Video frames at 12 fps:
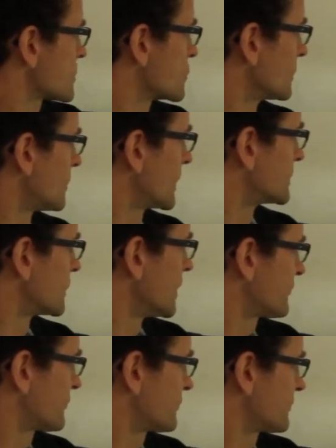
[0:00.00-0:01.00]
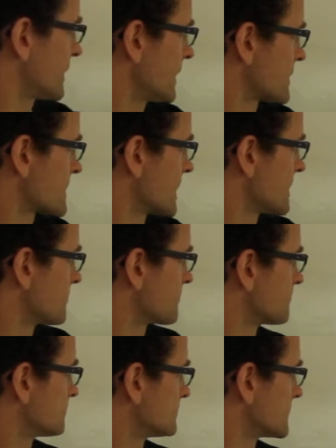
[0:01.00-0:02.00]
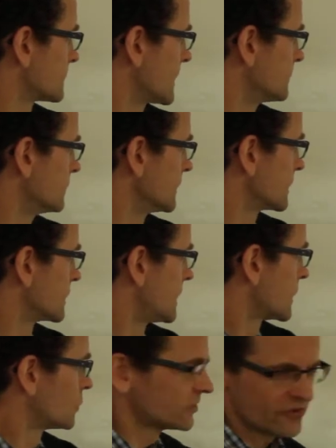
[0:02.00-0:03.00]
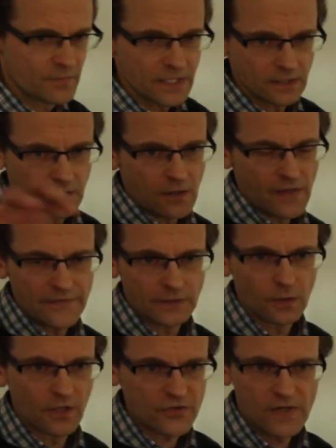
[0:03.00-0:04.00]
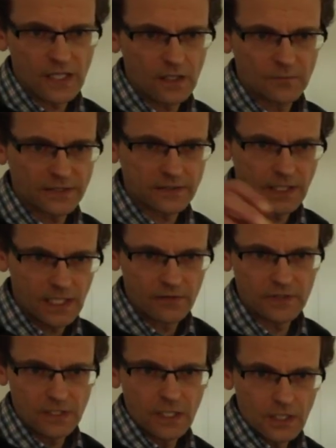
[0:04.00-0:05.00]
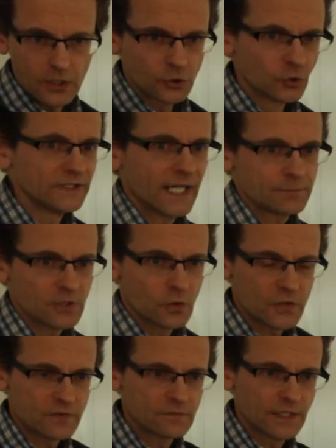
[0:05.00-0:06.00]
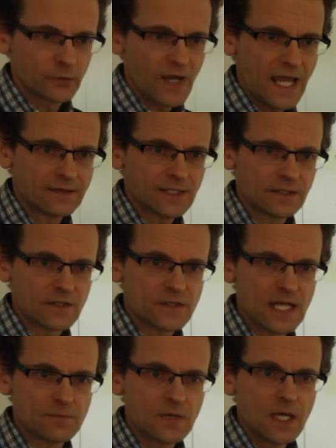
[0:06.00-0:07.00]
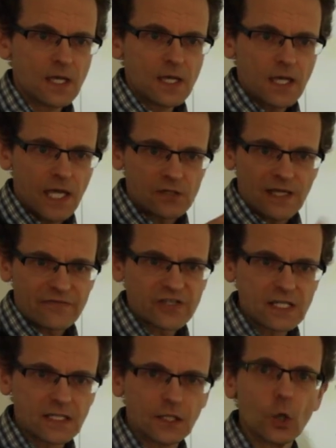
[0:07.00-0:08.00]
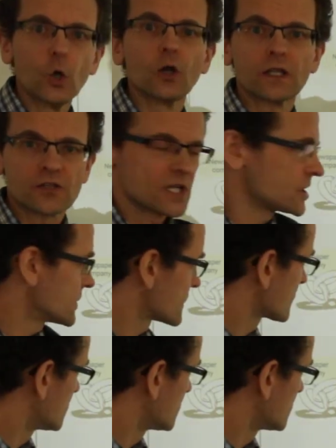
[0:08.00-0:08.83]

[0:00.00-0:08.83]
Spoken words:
Schoolboy in the role of same Paperboy. Could have been other role as well, but here we do that because we want to end at the same as you have seen in earlier sessions.